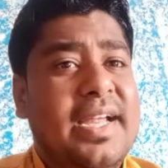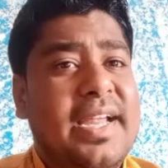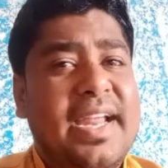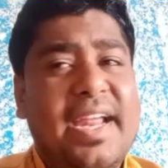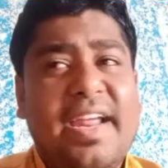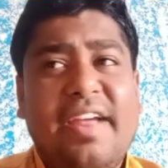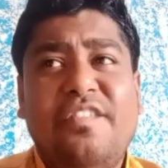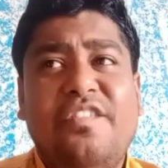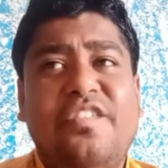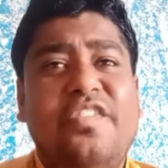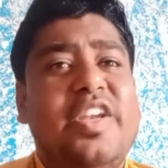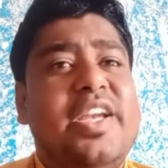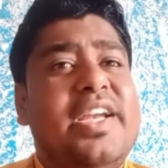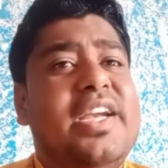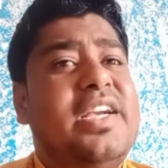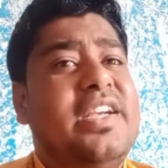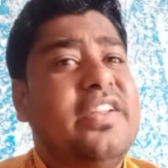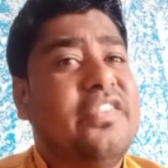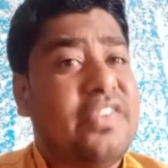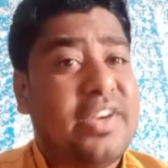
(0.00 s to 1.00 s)

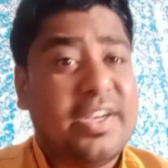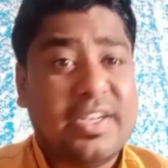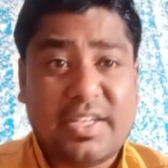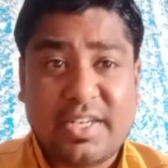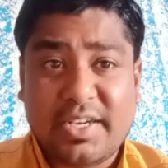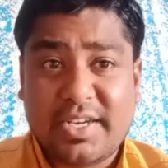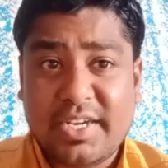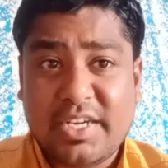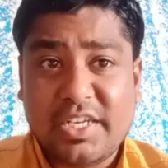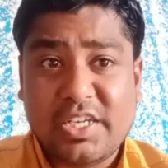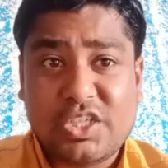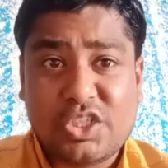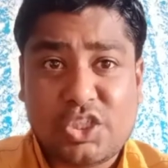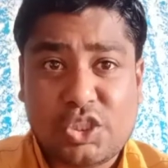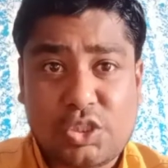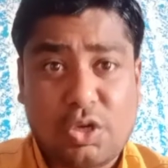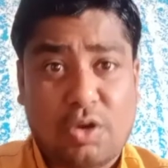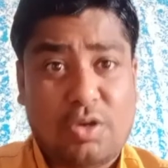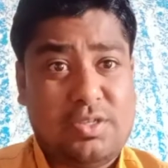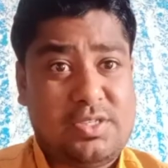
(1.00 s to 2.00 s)
every different cricketing
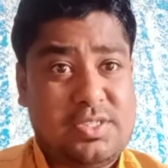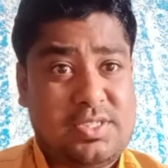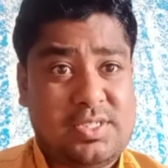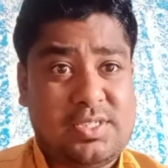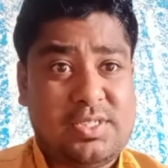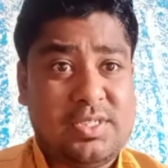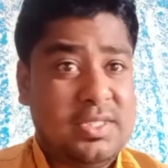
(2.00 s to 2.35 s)
shots.